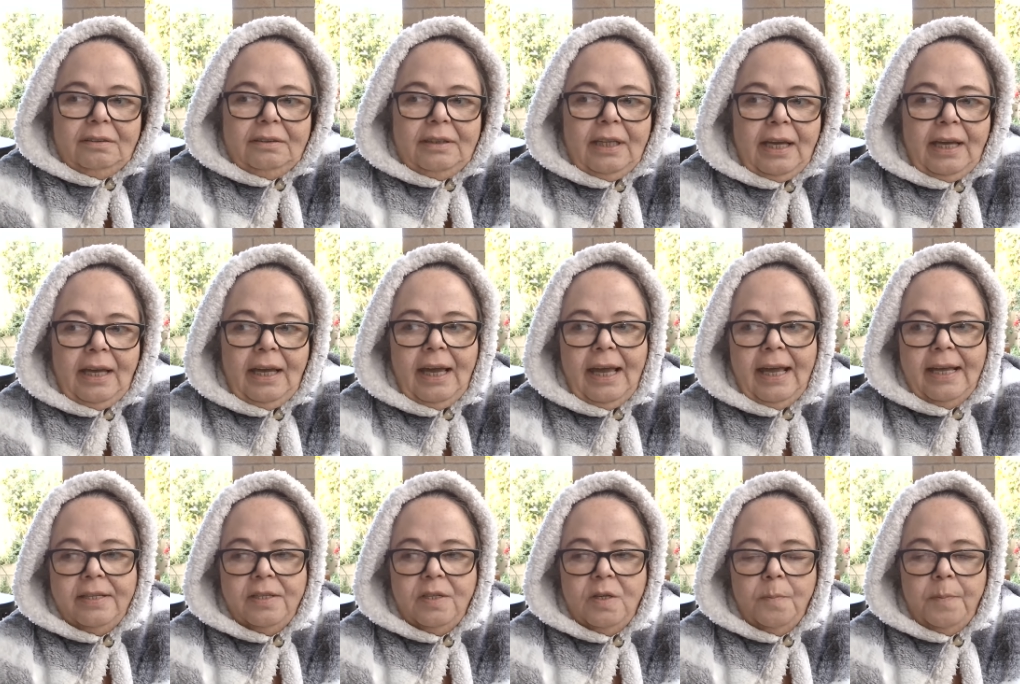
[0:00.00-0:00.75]
There
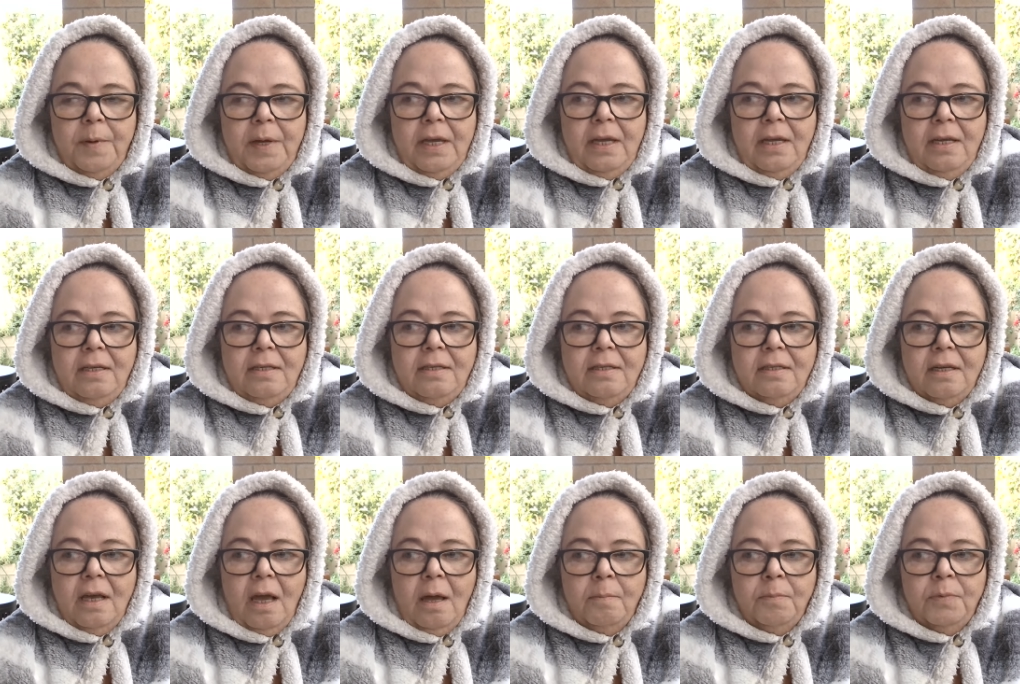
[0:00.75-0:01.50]
has to be
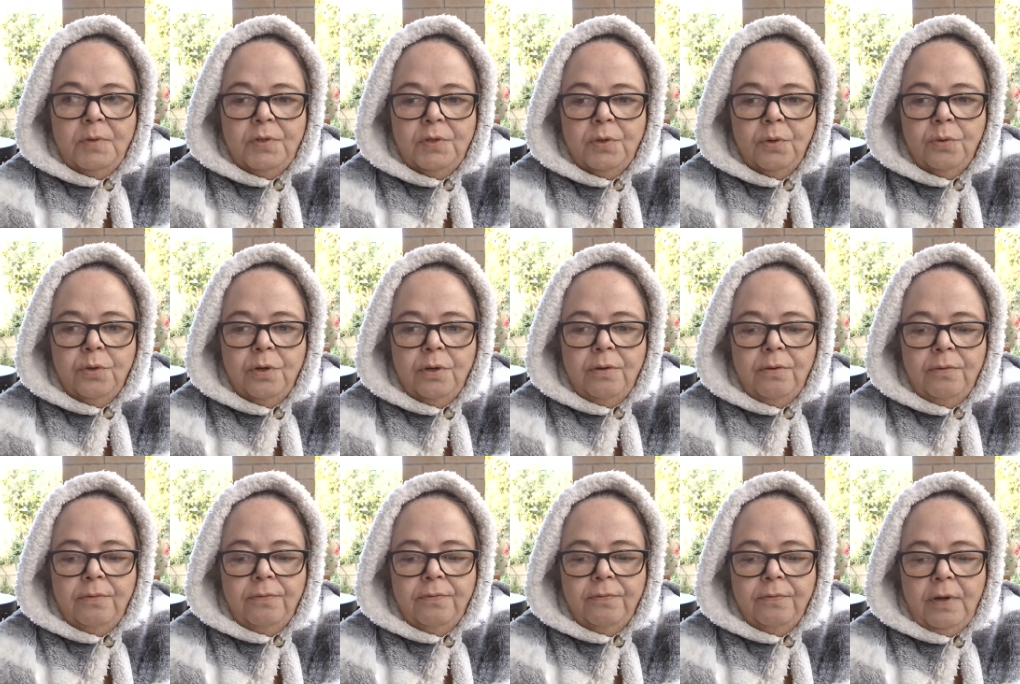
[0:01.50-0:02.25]
some sort
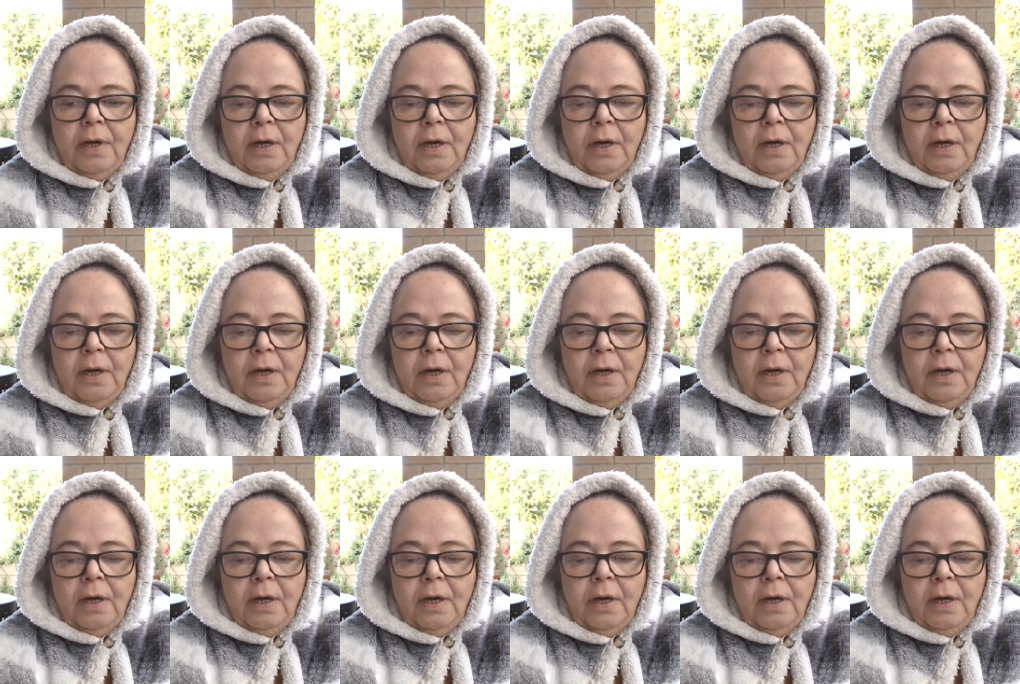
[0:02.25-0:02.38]
of,